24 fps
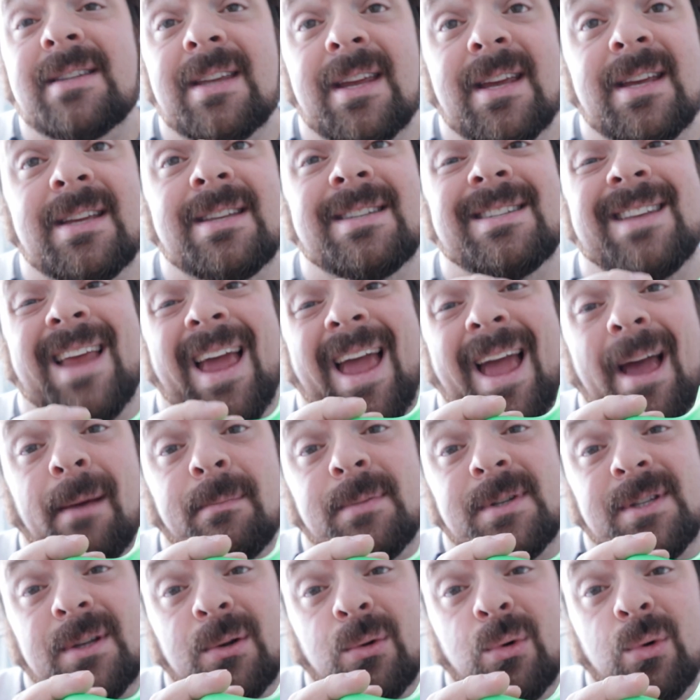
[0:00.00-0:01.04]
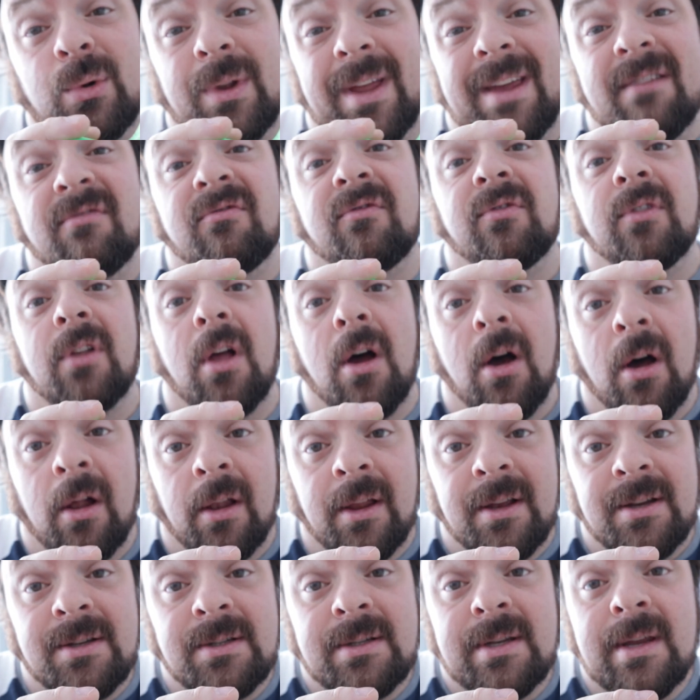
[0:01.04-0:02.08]
is absolutely
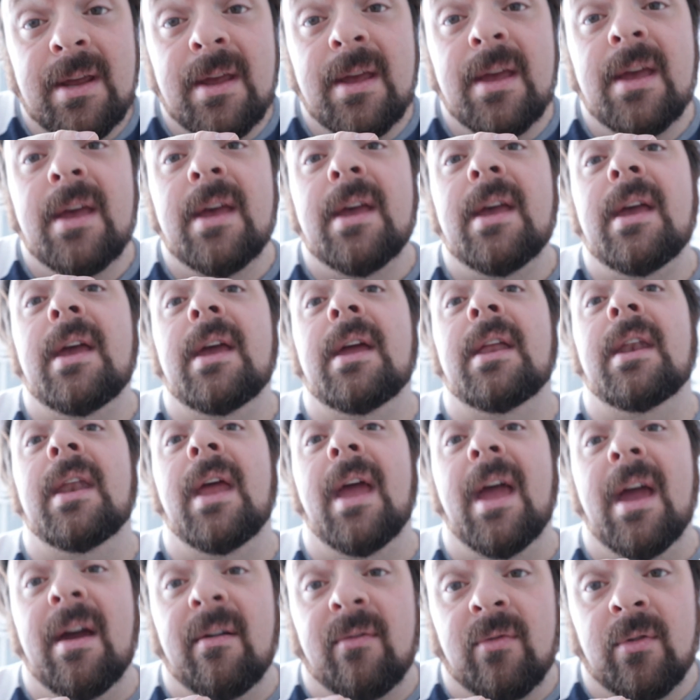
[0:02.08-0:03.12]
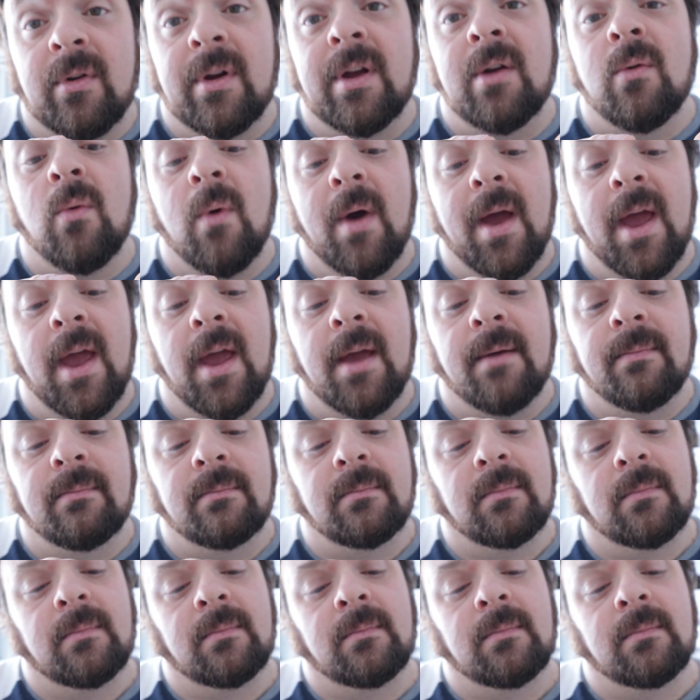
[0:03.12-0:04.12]
flawless in every way.